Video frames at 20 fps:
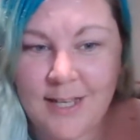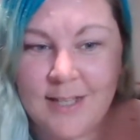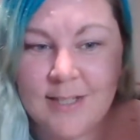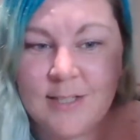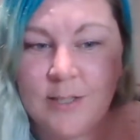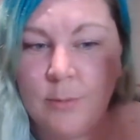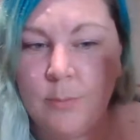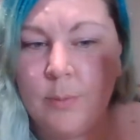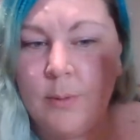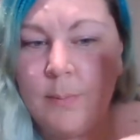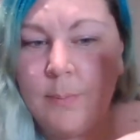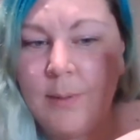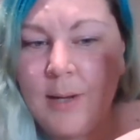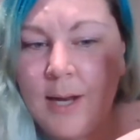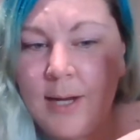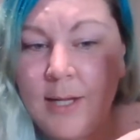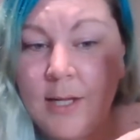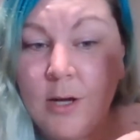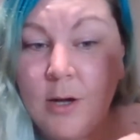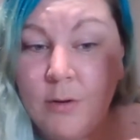So we're
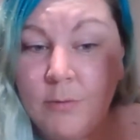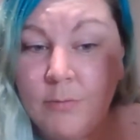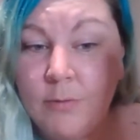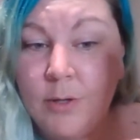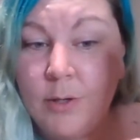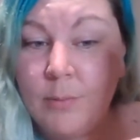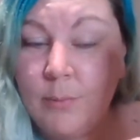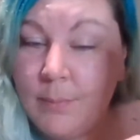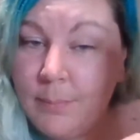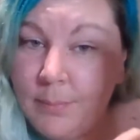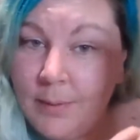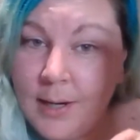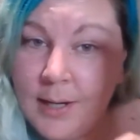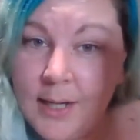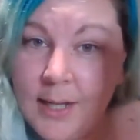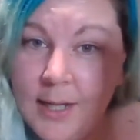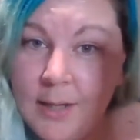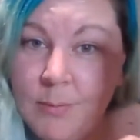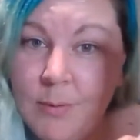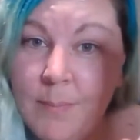planning our route.
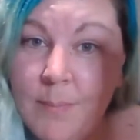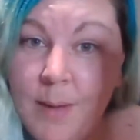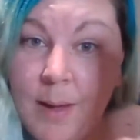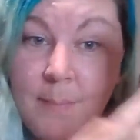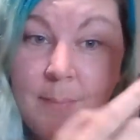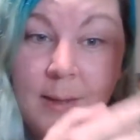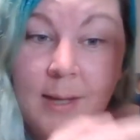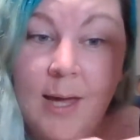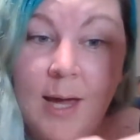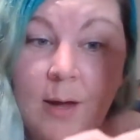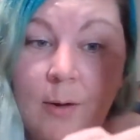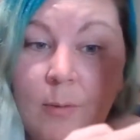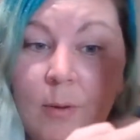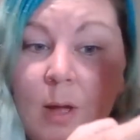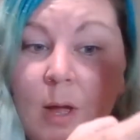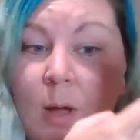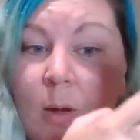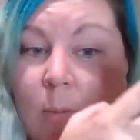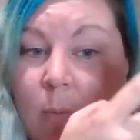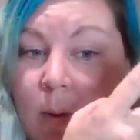We're mapping out
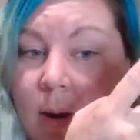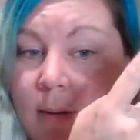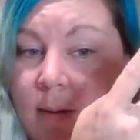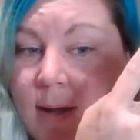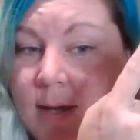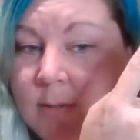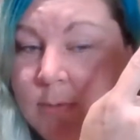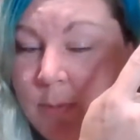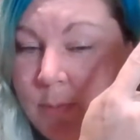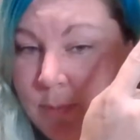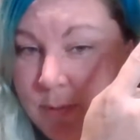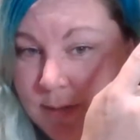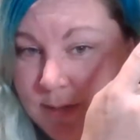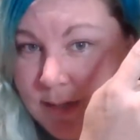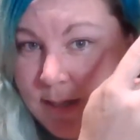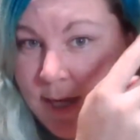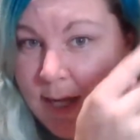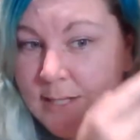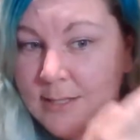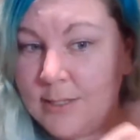where it is we want to
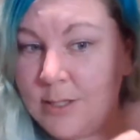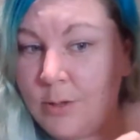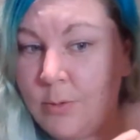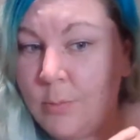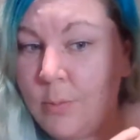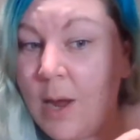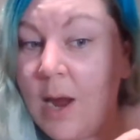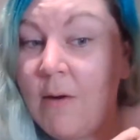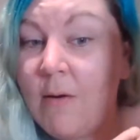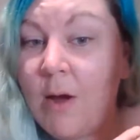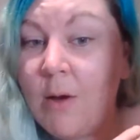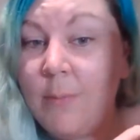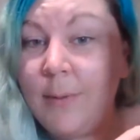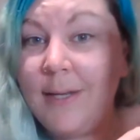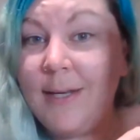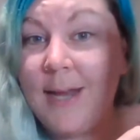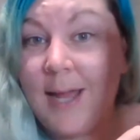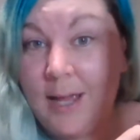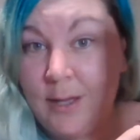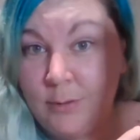get to. Where are we
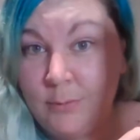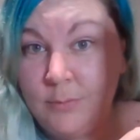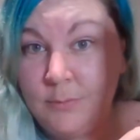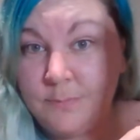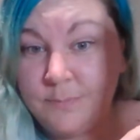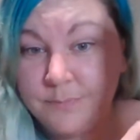now?